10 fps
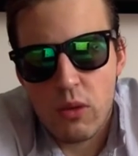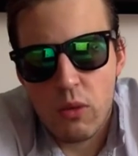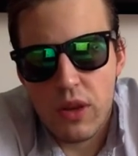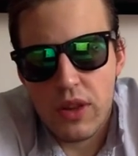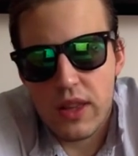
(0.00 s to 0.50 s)

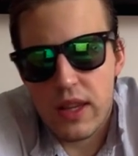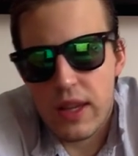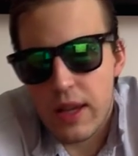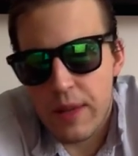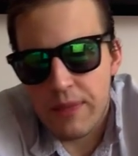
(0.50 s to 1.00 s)
with
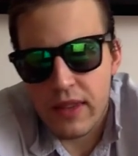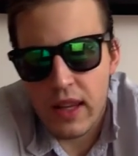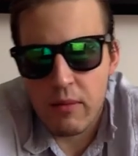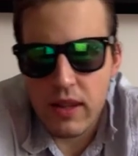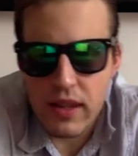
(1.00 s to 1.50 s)
um,
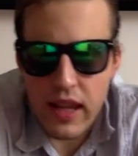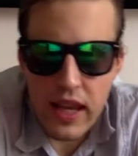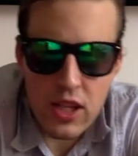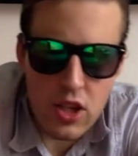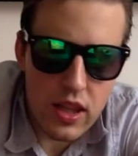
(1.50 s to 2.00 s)

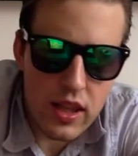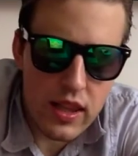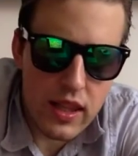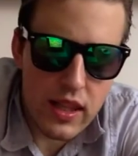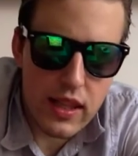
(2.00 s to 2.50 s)

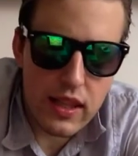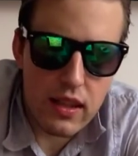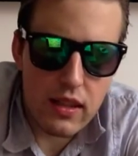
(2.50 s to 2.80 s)
angelic